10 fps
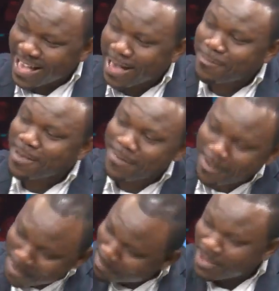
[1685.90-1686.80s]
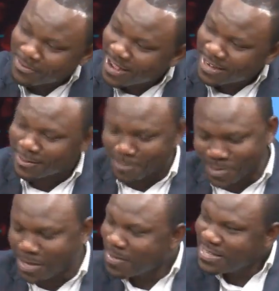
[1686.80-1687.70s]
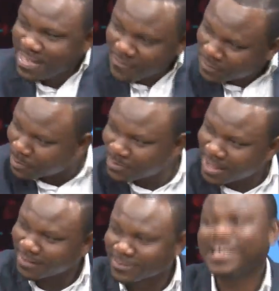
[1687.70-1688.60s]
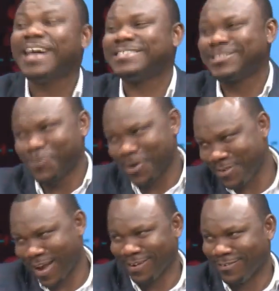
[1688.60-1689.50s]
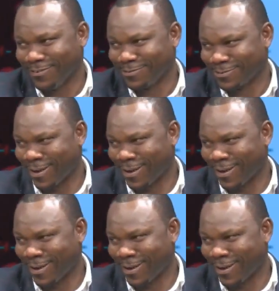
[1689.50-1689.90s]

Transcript: a baby Diana, you be ye through Diana, and you are two with Diana.